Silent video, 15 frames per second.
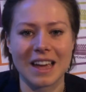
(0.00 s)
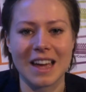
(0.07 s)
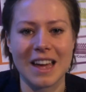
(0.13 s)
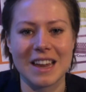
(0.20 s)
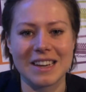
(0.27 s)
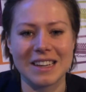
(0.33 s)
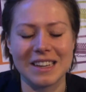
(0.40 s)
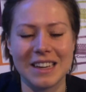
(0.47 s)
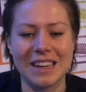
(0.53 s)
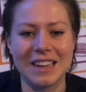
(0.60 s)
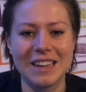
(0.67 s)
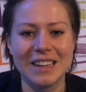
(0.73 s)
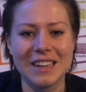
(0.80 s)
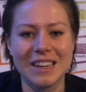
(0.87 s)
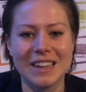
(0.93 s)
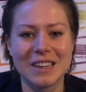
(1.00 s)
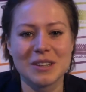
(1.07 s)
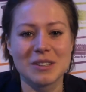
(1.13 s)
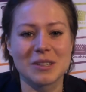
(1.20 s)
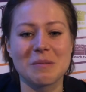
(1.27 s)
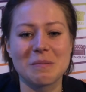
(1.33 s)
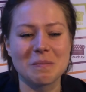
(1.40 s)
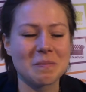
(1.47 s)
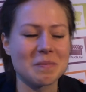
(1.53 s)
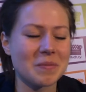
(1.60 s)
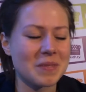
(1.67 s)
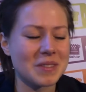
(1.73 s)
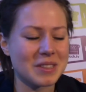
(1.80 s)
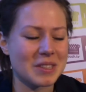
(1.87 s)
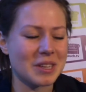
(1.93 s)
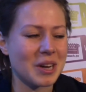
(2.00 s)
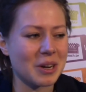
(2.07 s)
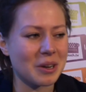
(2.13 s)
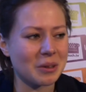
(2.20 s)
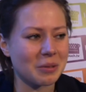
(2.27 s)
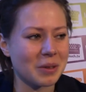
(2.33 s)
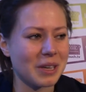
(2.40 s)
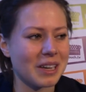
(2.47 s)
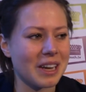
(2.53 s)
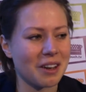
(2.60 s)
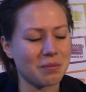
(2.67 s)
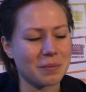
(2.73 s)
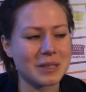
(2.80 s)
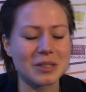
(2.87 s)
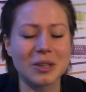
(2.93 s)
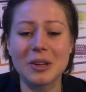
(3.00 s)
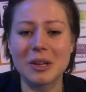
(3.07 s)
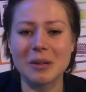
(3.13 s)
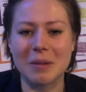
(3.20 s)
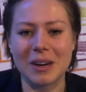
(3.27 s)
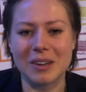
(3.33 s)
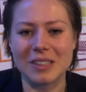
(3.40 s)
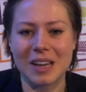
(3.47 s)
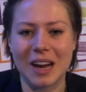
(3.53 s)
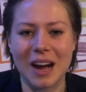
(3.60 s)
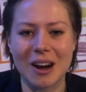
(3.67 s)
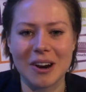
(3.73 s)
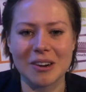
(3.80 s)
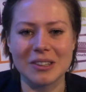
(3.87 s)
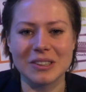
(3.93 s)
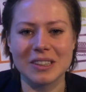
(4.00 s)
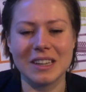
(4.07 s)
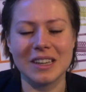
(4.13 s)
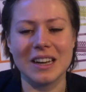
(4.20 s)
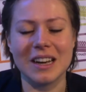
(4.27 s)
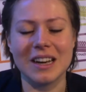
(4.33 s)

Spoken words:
And so we have been talking about it, how